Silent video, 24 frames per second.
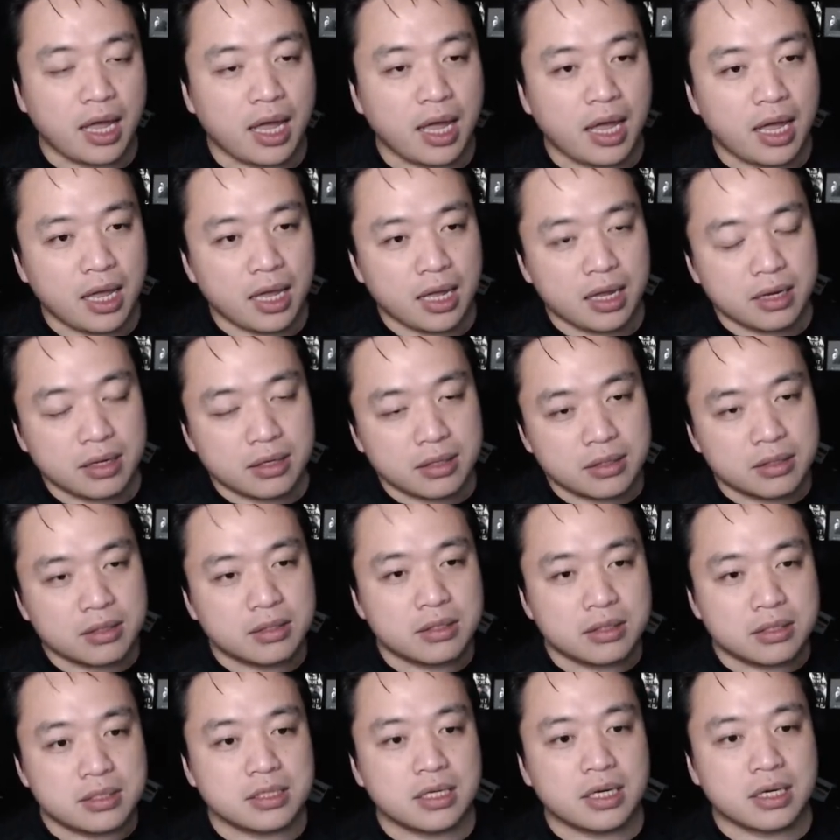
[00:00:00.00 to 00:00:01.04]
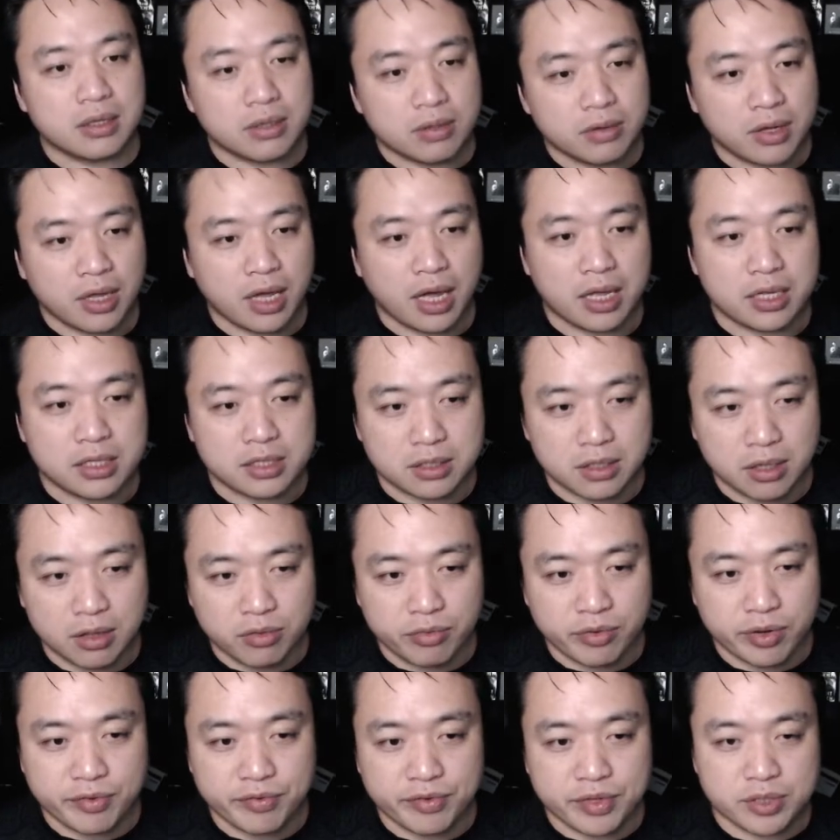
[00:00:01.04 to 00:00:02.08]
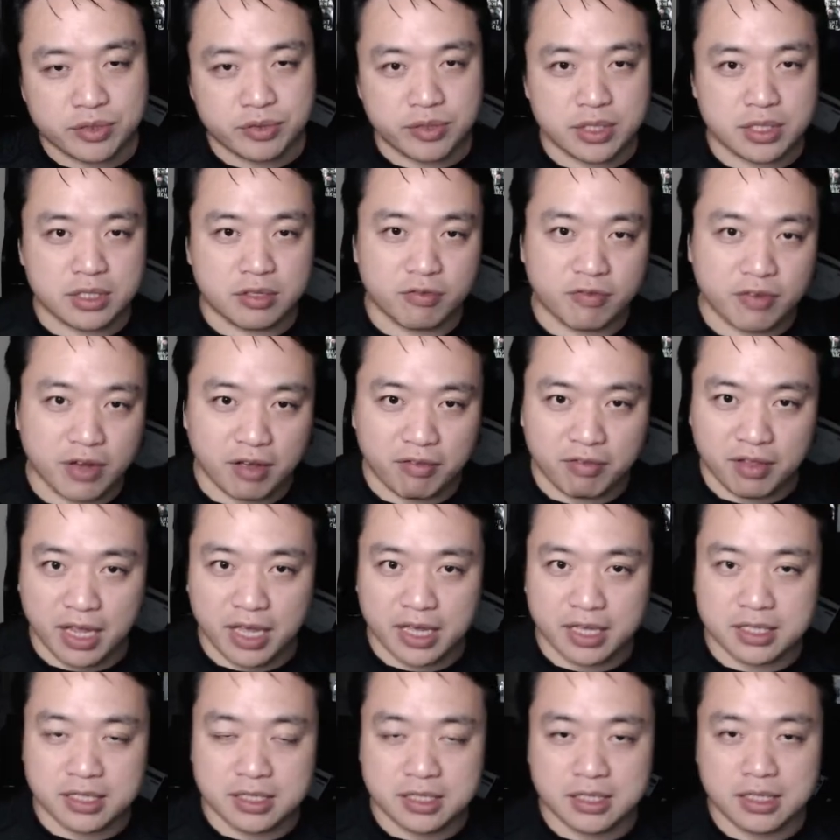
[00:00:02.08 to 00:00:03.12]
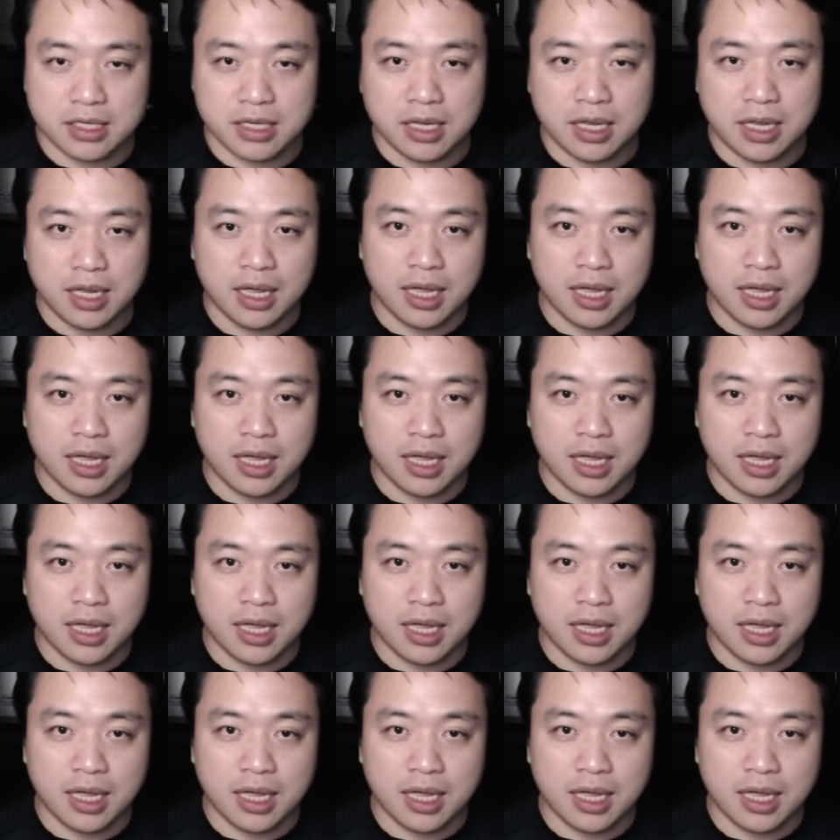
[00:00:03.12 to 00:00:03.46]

And it's like, okay, it's got 3 retweets and 5 likes.